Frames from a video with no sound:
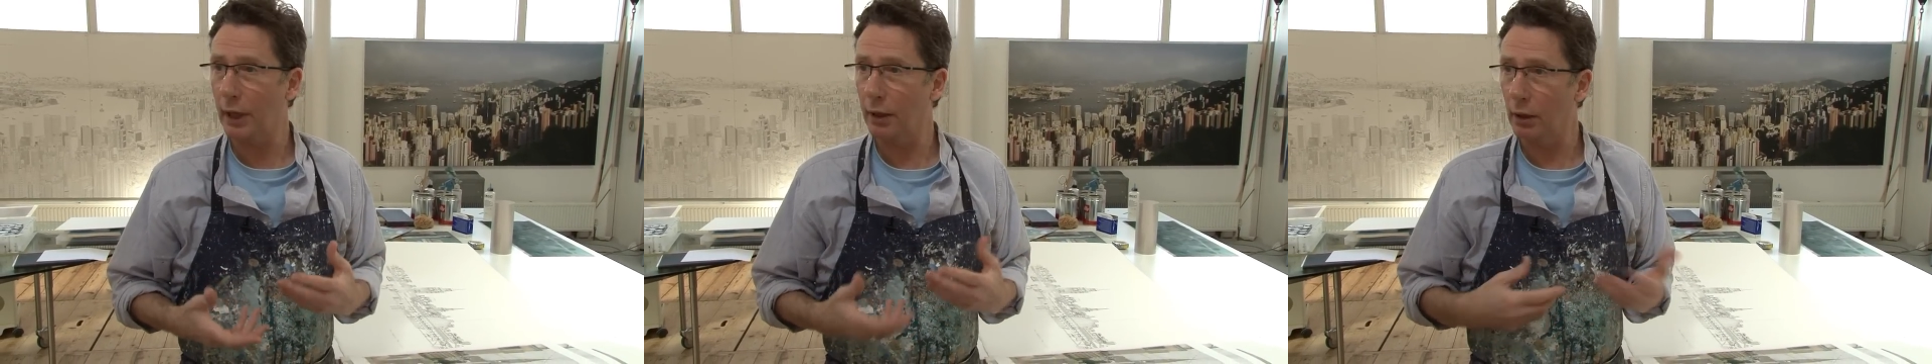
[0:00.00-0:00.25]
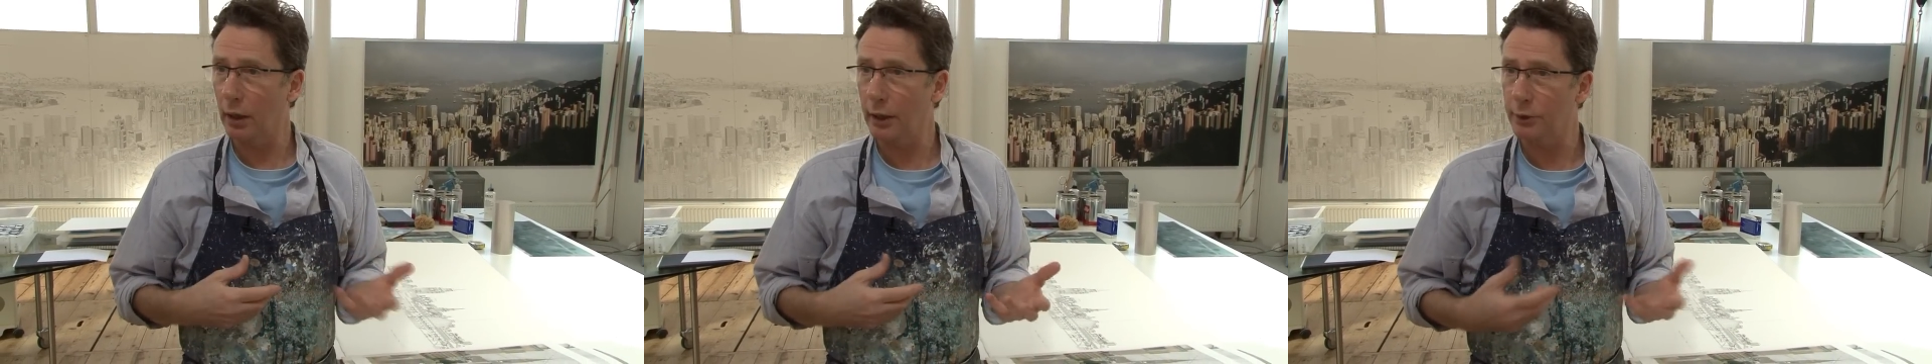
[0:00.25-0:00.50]

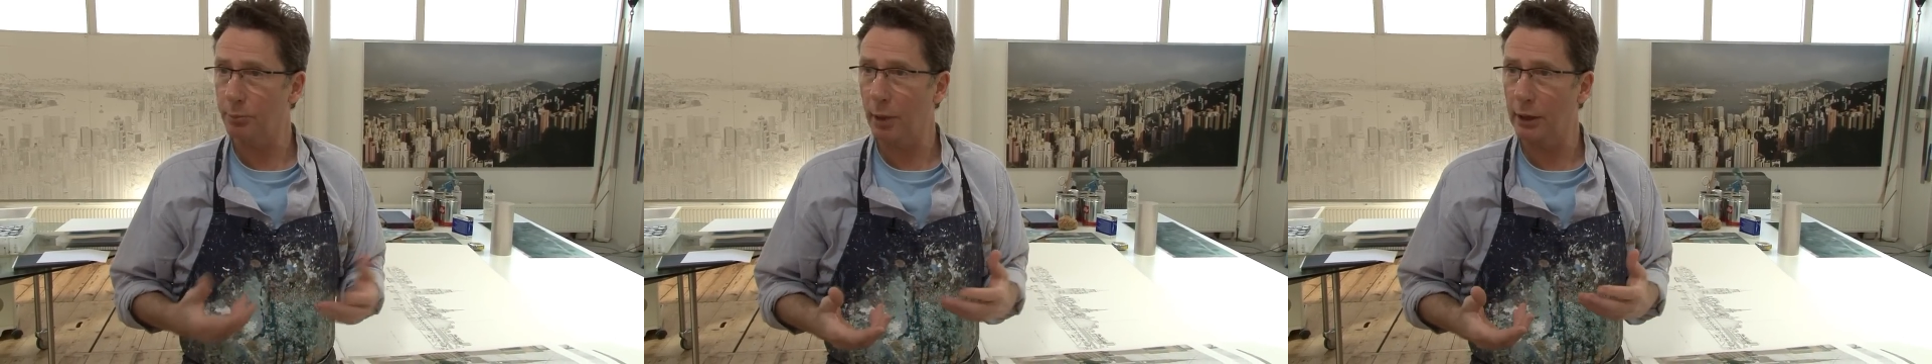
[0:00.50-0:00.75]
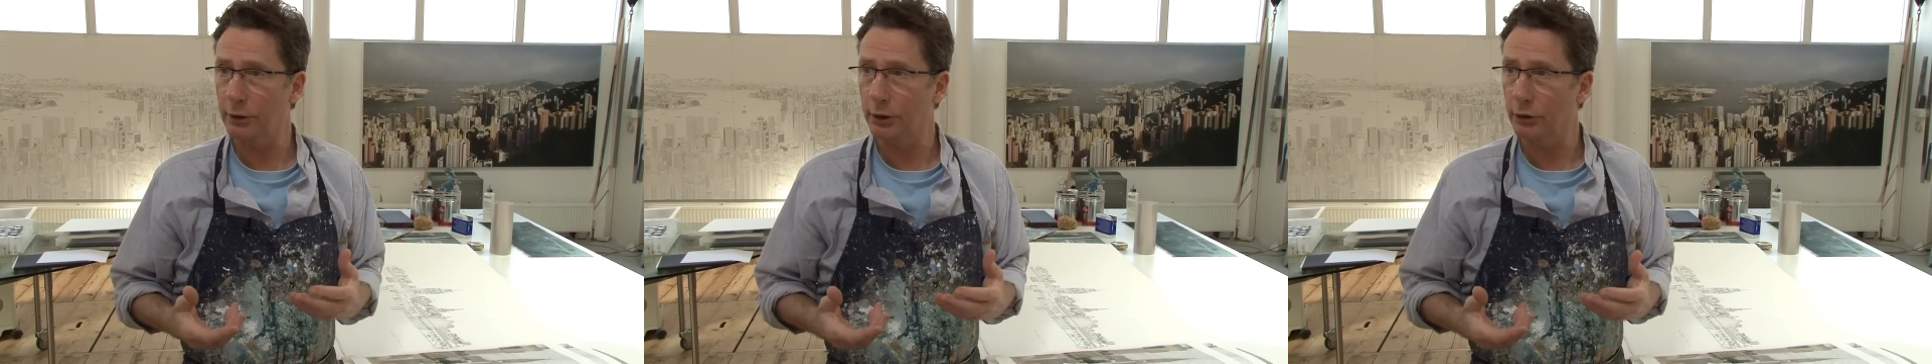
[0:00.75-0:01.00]
analysed
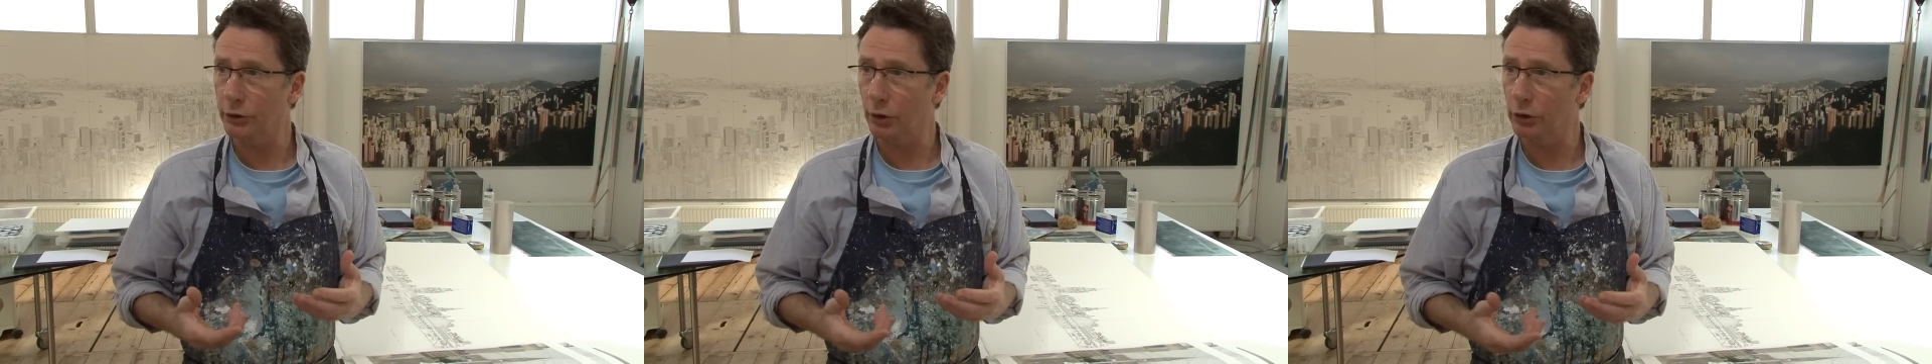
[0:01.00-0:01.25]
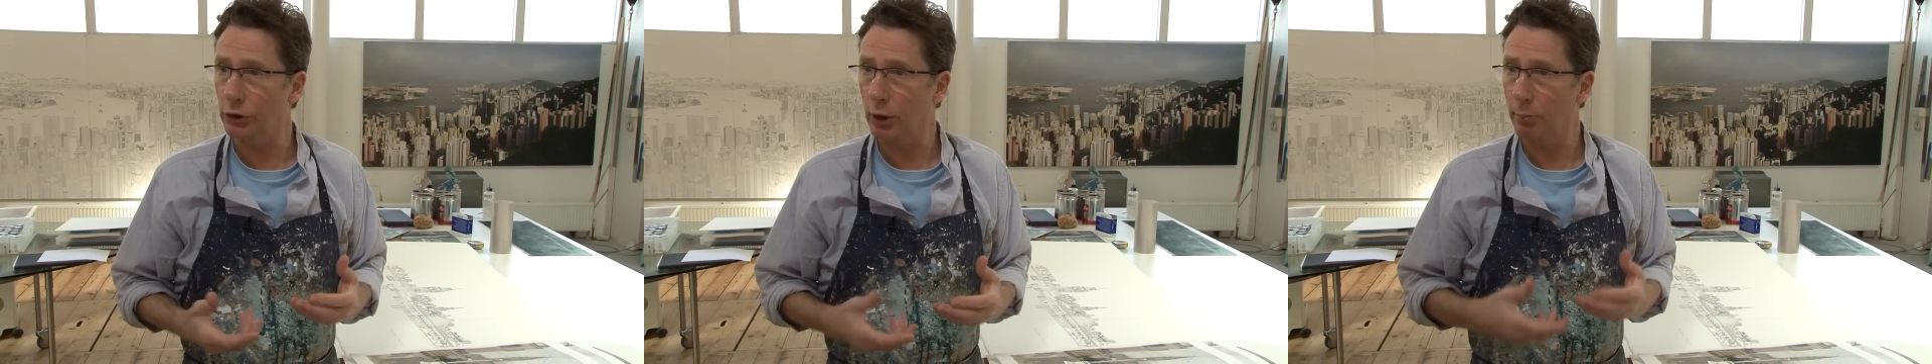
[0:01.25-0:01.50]
paintings on
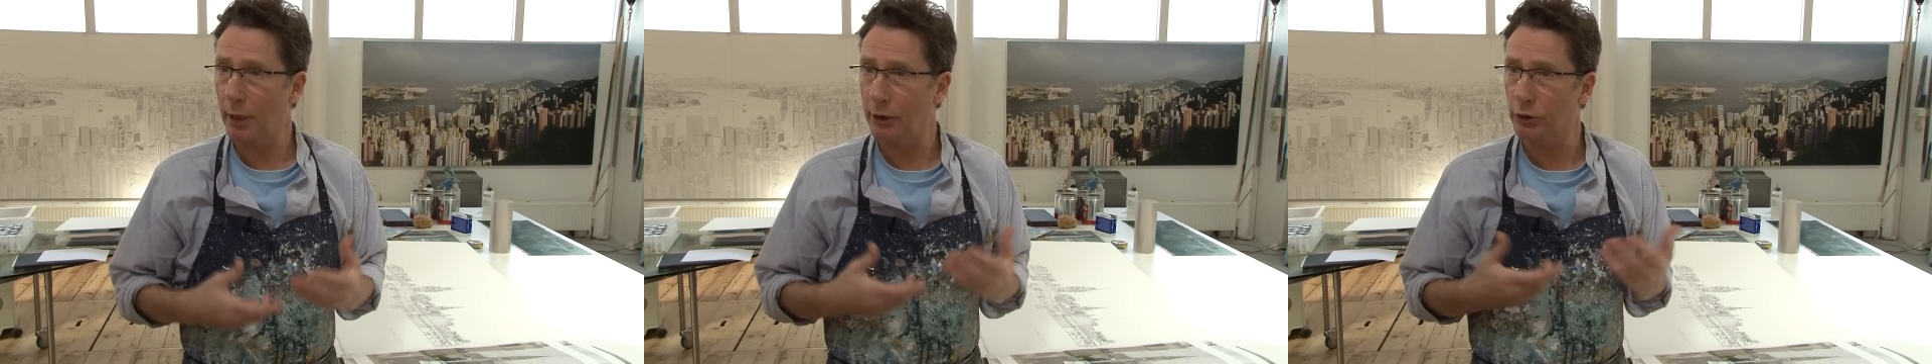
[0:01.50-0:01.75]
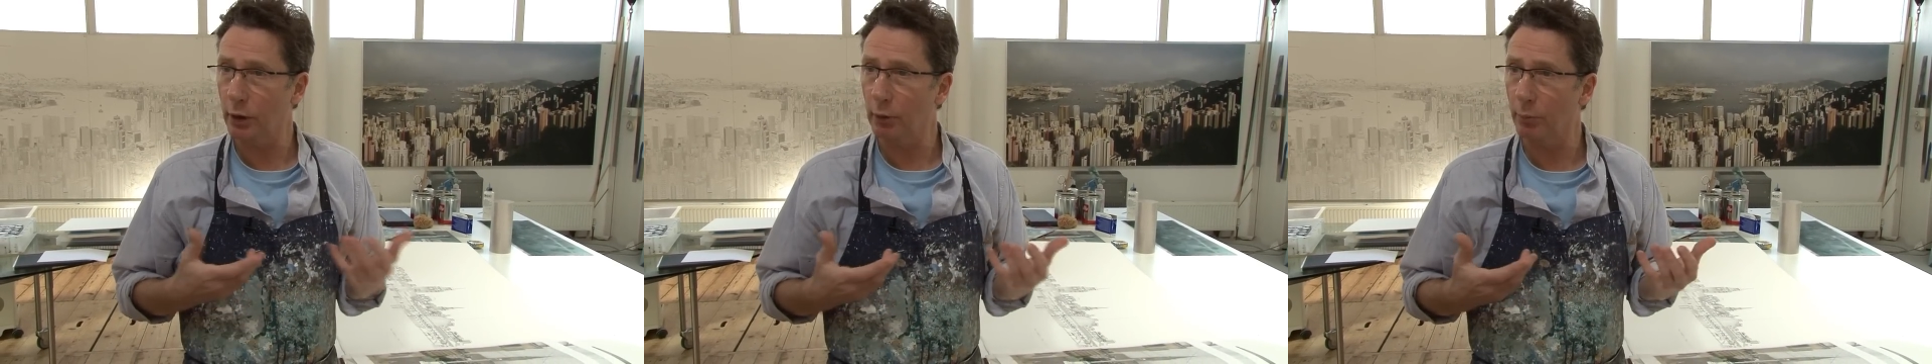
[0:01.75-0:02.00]
a geometric